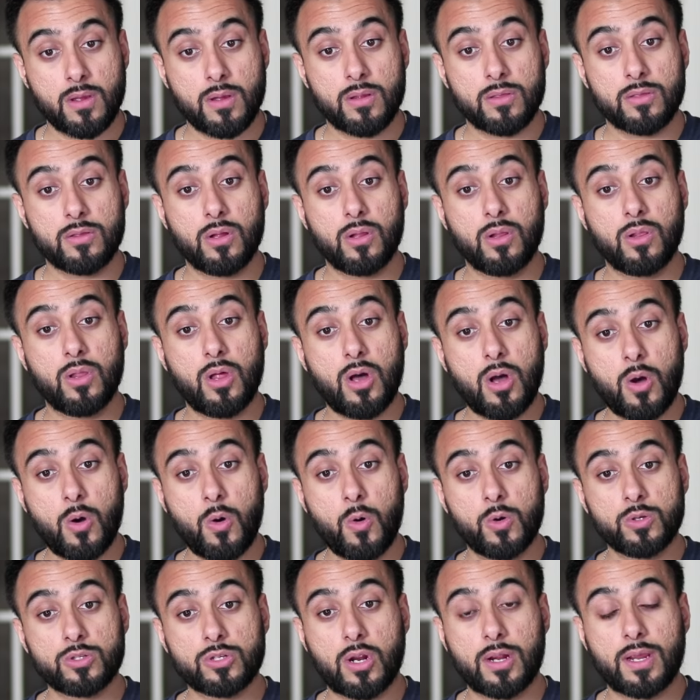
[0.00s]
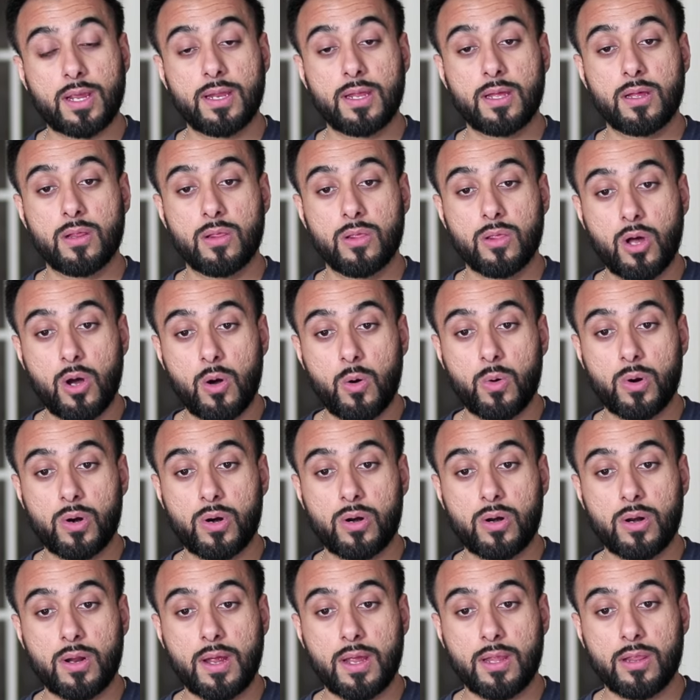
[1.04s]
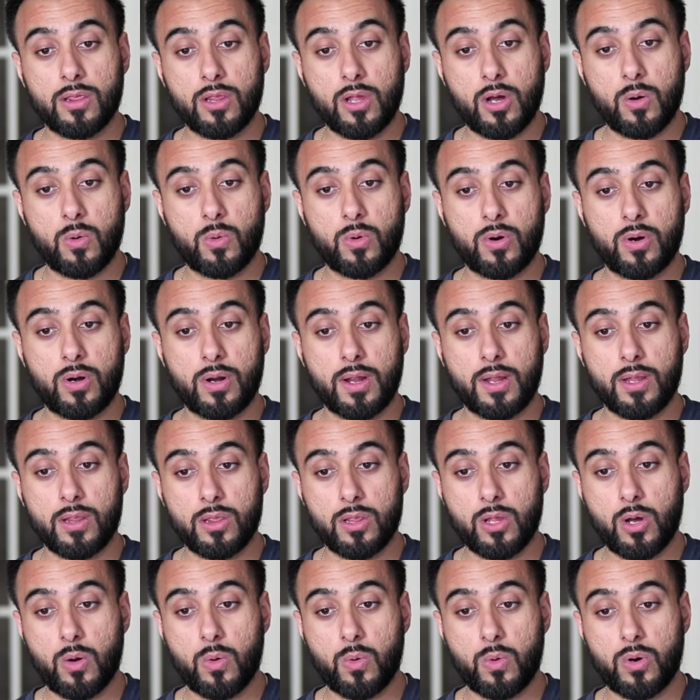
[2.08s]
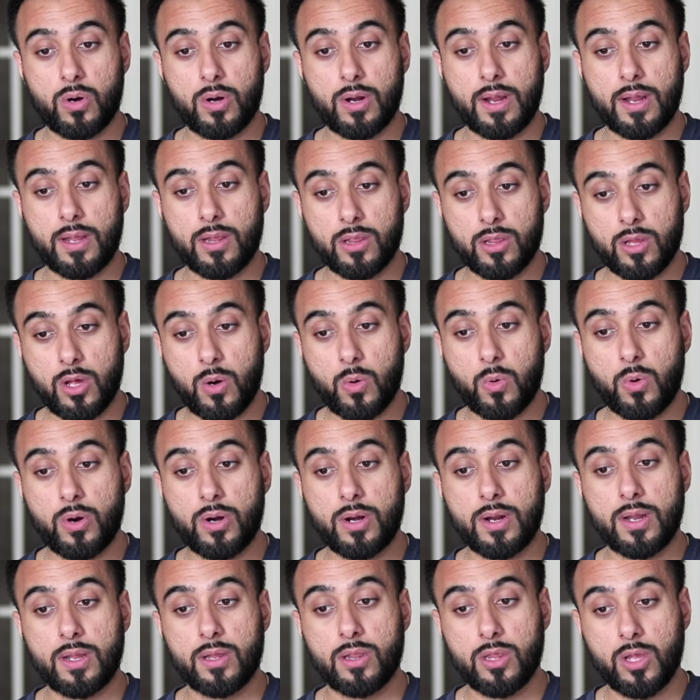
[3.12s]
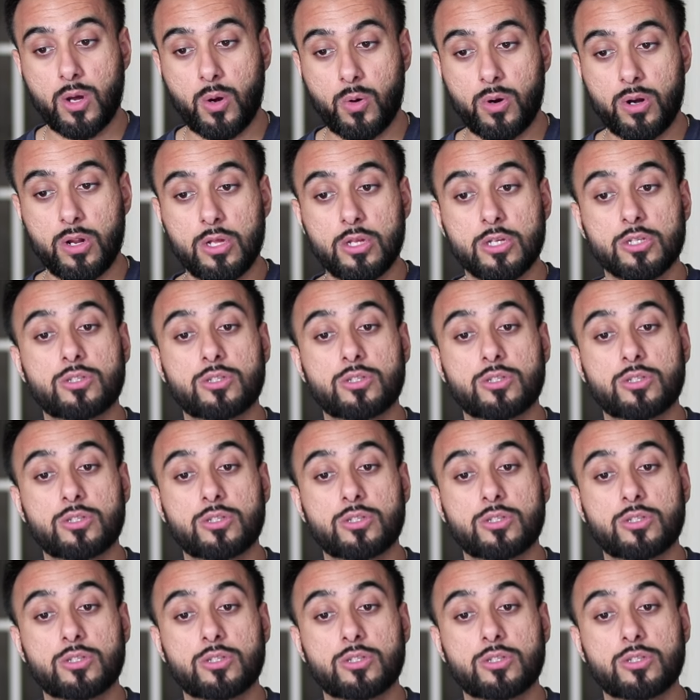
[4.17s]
The lows are getting lower and lower and lower and lower and lower.